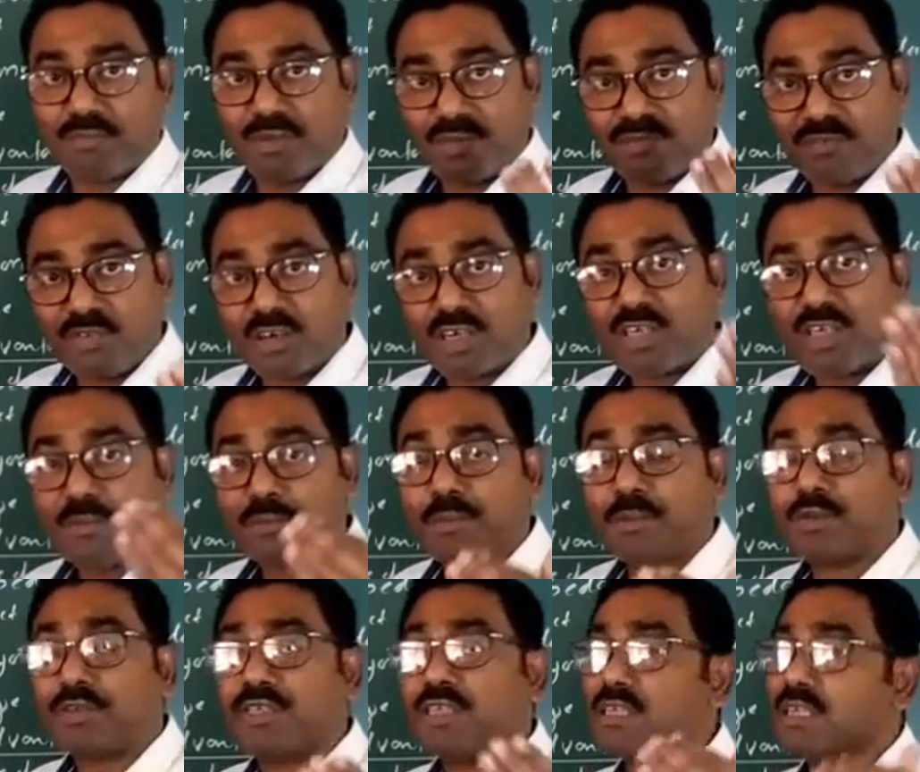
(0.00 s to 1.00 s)
Before the
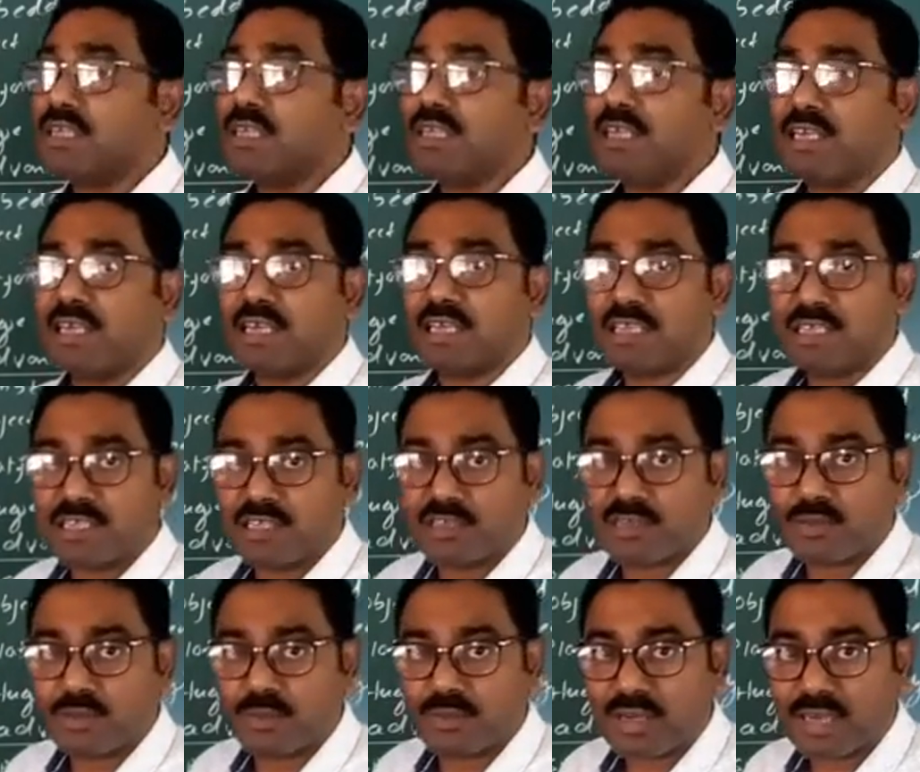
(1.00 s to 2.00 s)
processing, it is
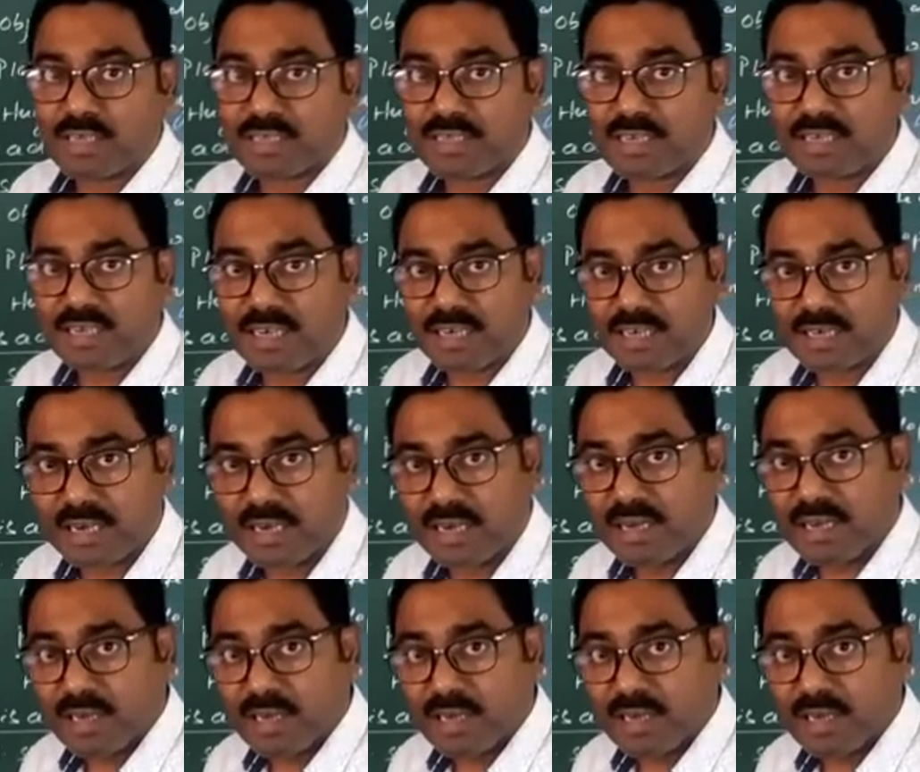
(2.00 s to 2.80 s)
known as the data.